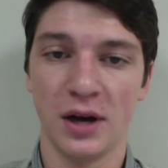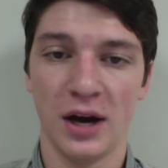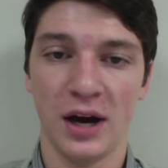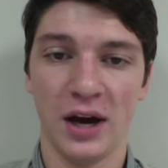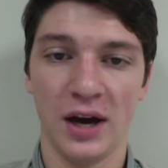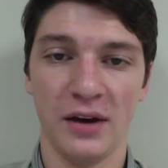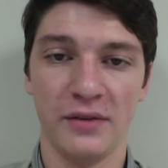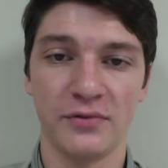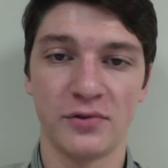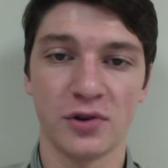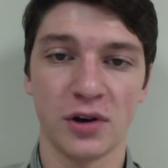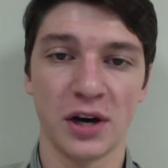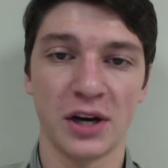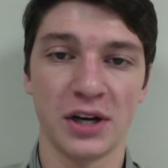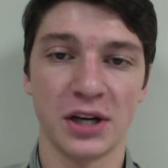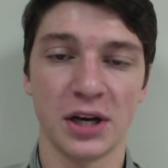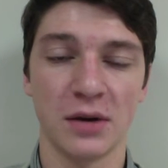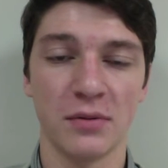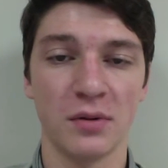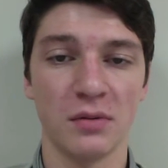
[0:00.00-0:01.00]
have tried
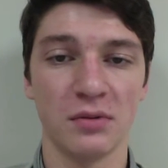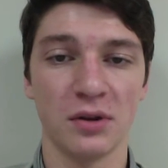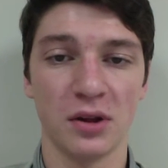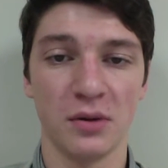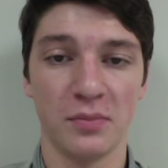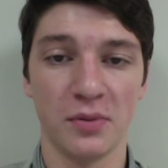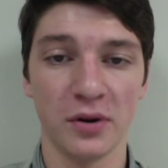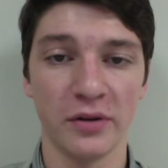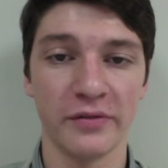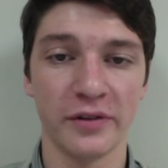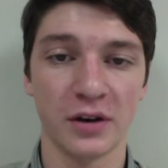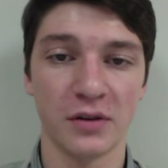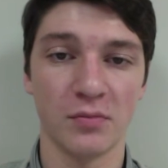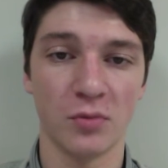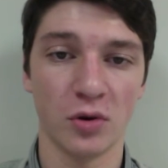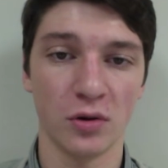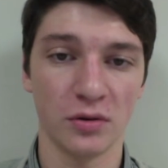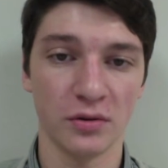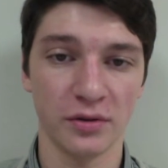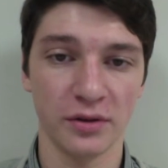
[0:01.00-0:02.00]
to come up with a perfect
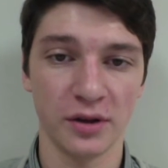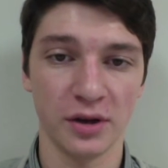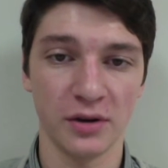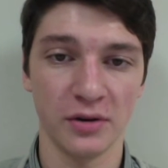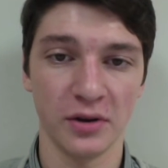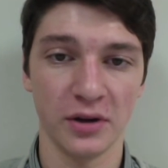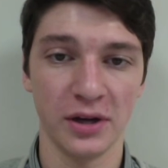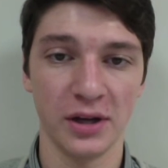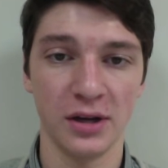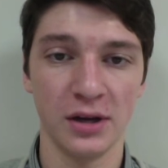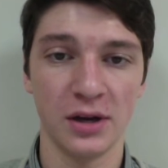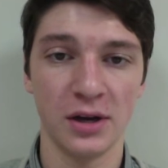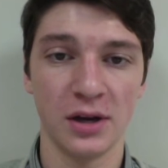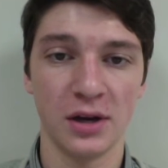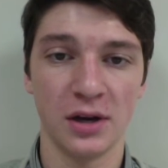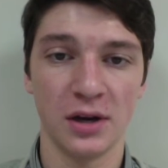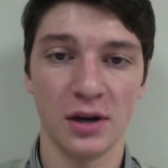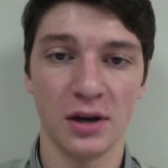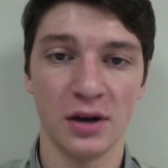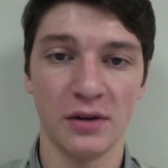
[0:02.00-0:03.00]
moral theory
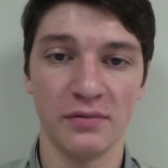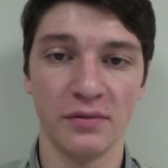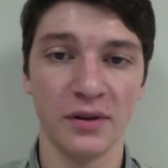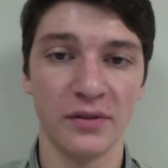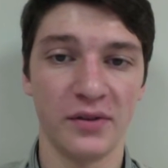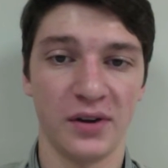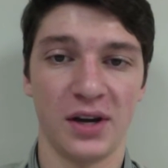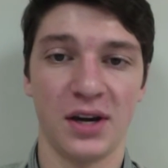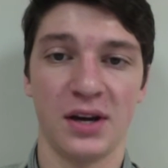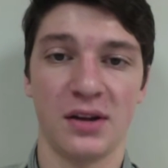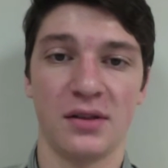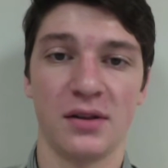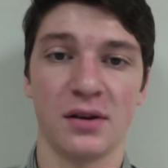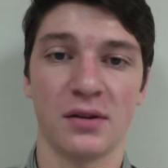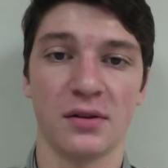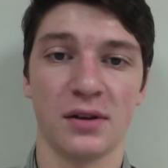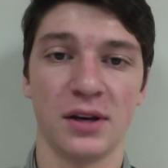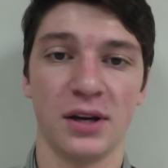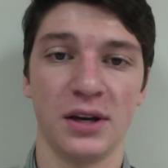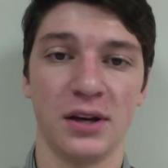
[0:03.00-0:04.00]
of living
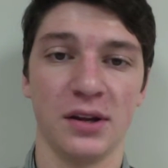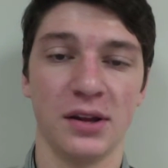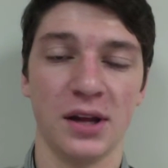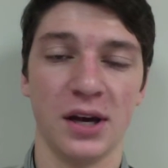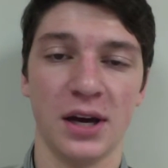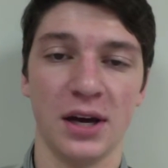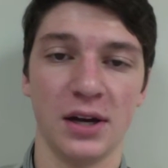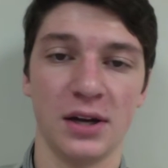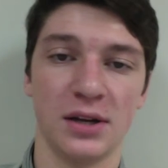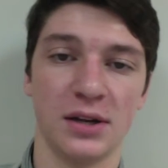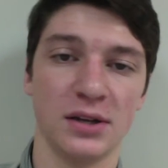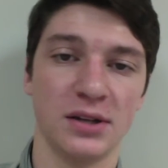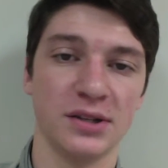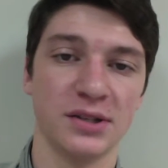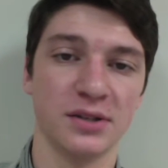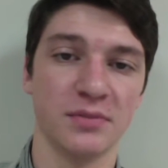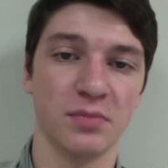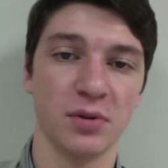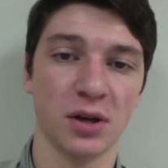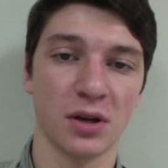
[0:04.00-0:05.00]
ethically that
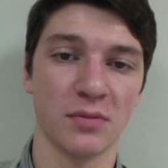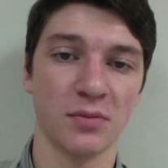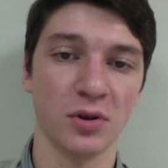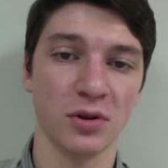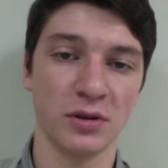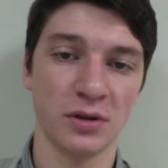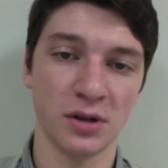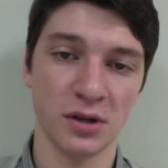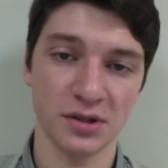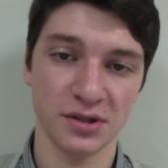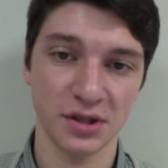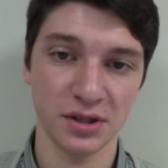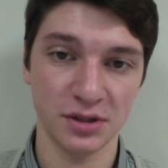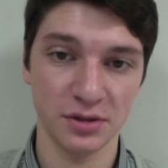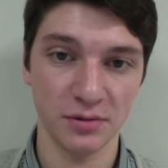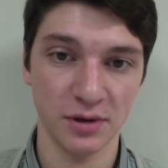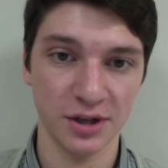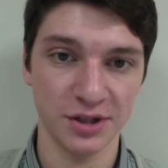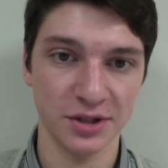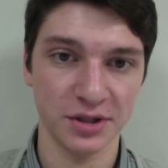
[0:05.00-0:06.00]
is applicable in all
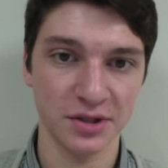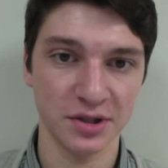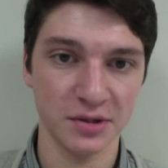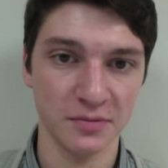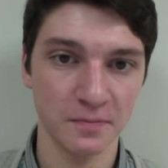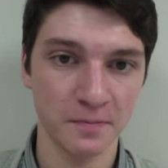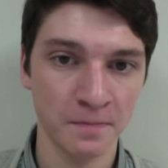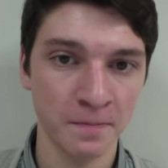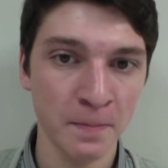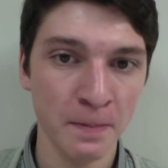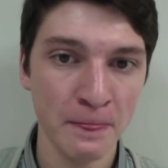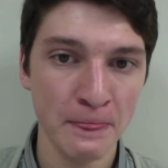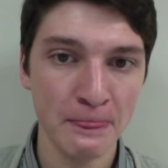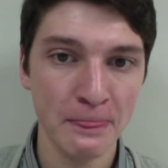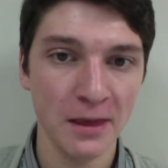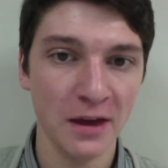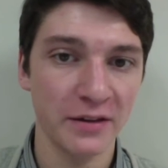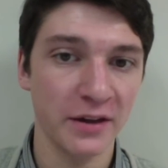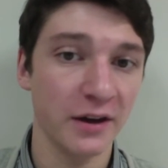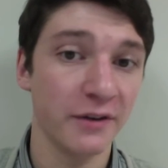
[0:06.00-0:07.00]
situations.
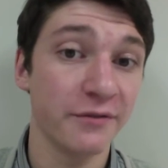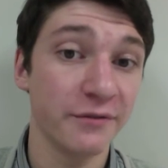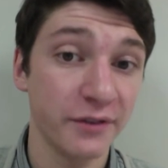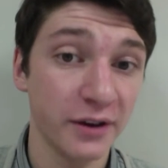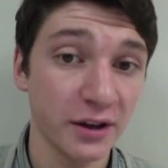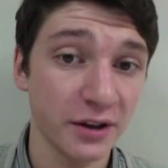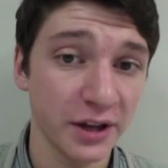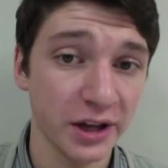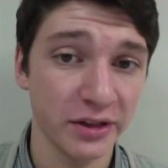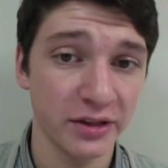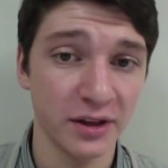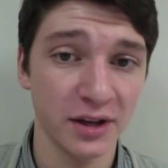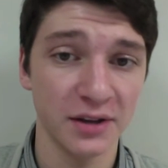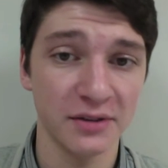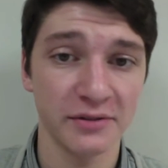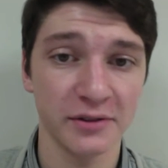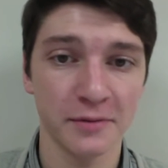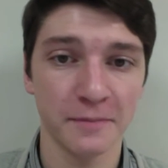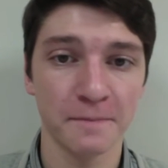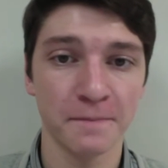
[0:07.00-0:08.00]
They have failed at
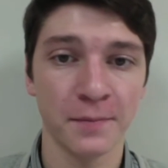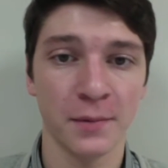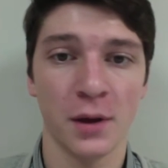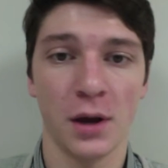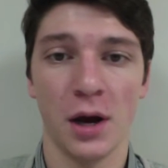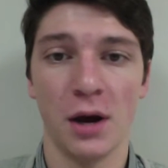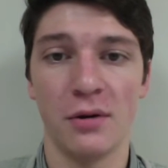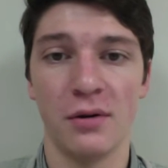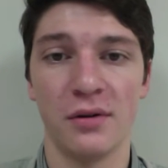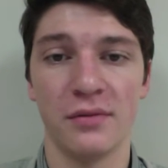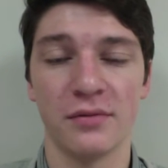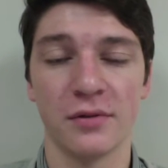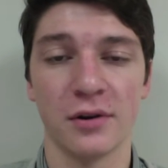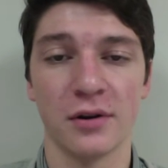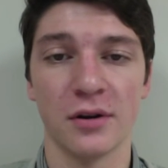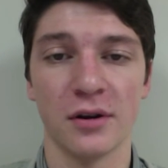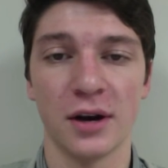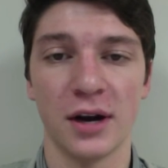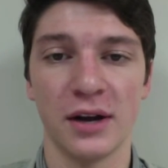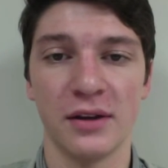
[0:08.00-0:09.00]
this,
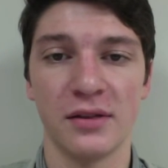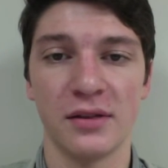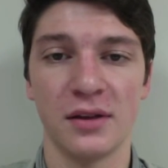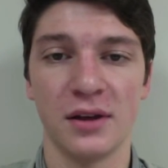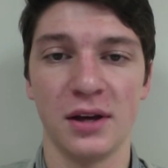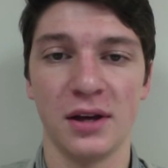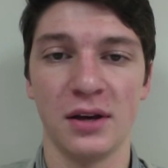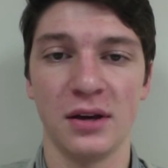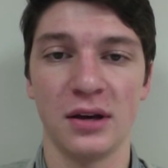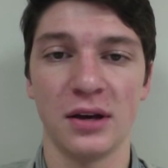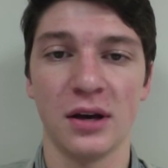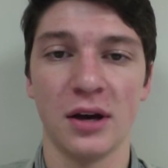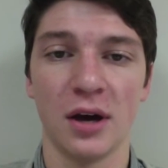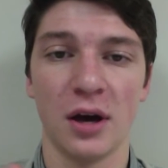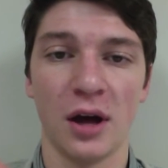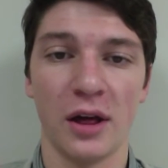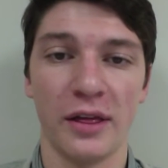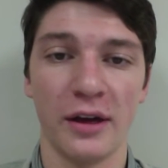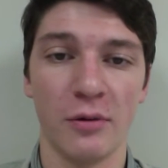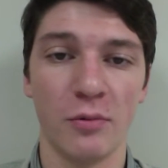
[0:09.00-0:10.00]
however, I think
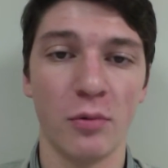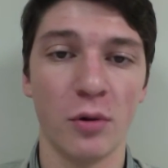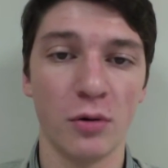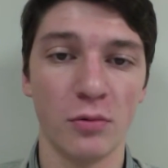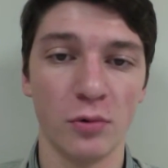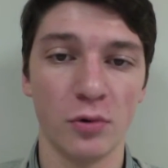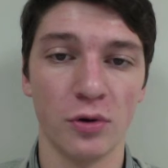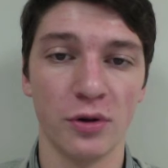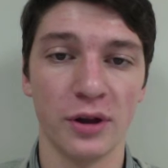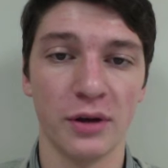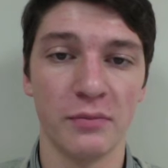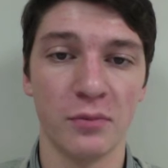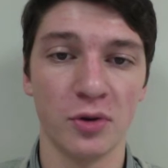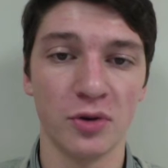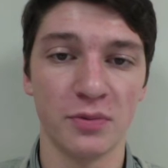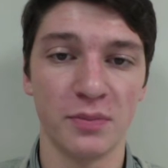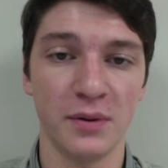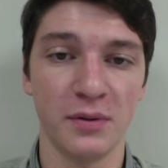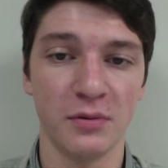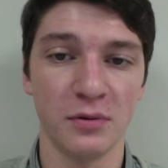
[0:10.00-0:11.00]
that one rule that
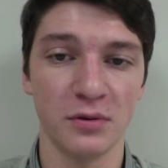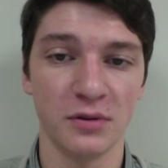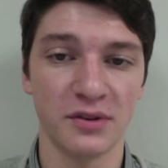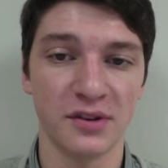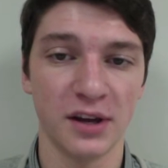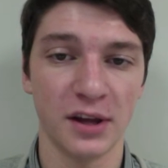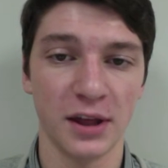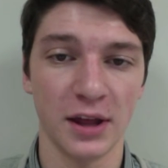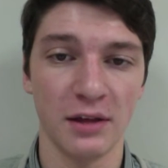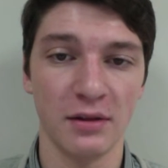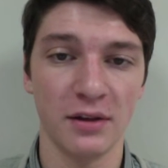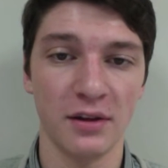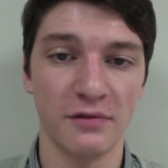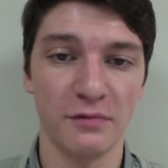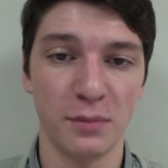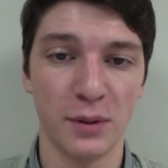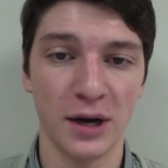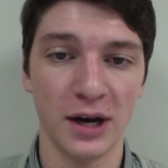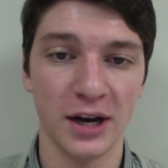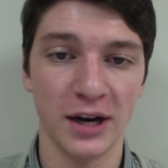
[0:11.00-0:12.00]
most people would say they live
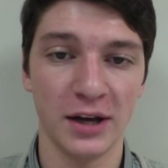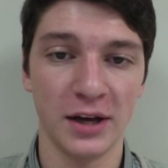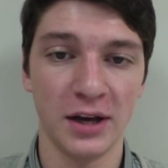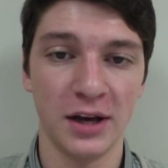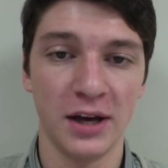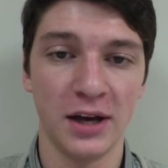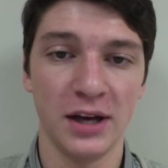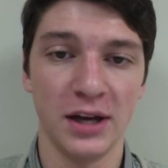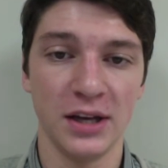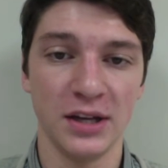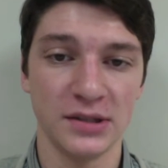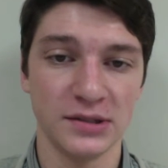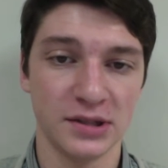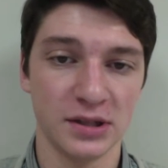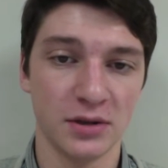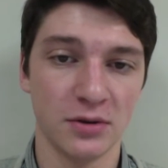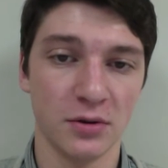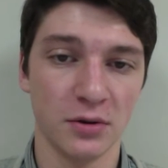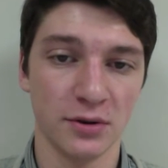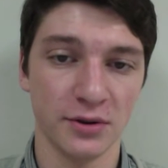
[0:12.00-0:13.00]
by is the
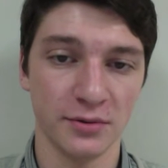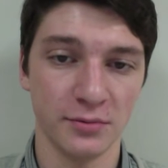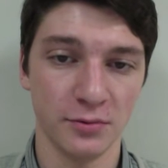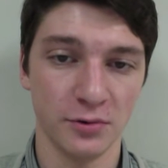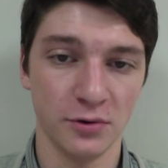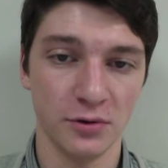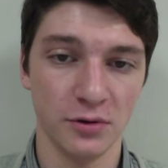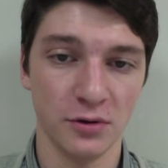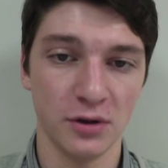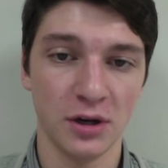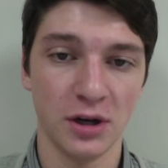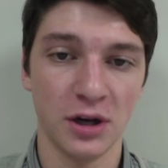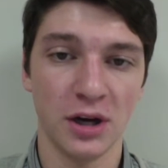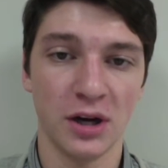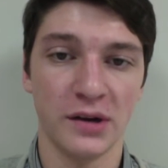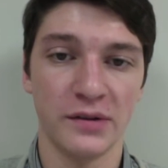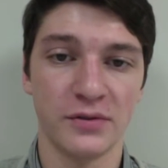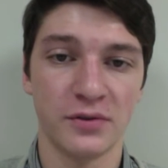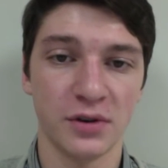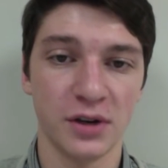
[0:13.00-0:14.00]
golden rule
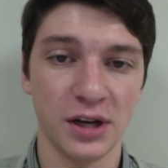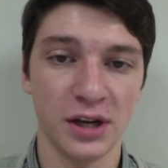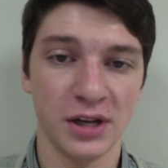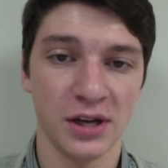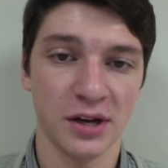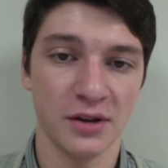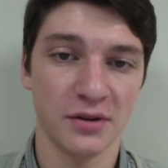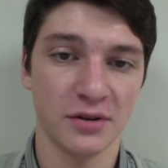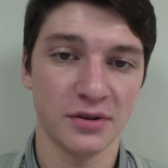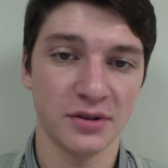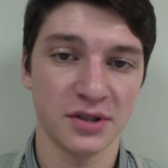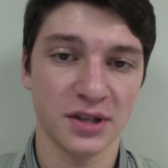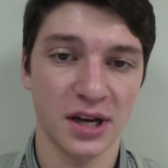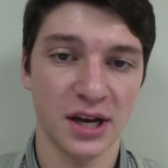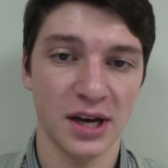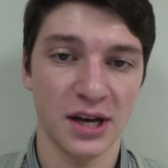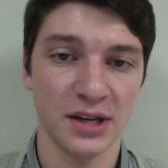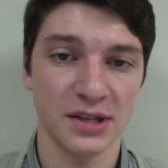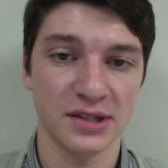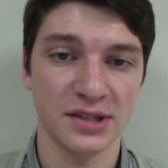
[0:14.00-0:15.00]
of treating others
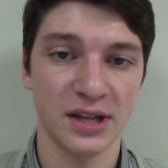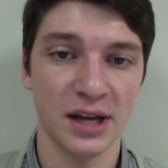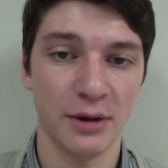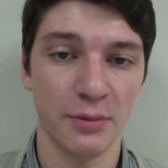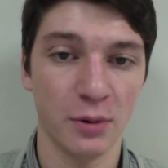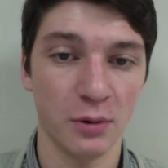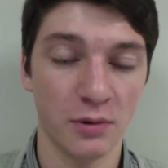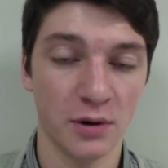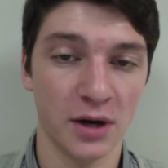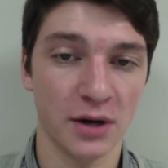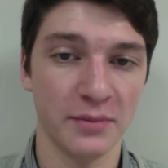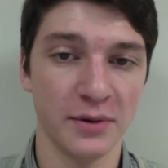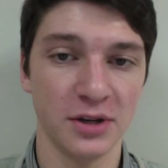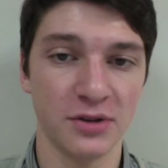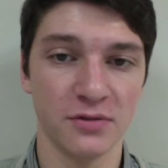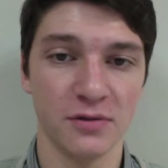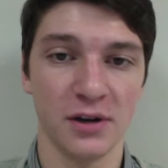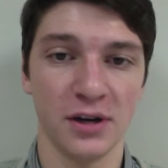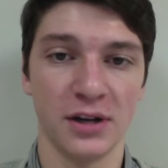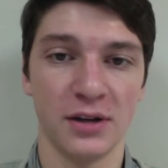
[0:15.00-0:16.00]
as they would want to be
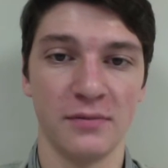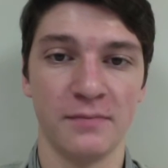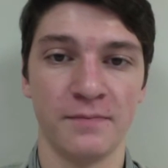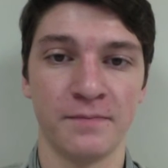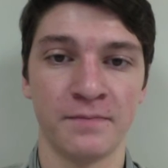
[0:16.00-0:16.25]
treated.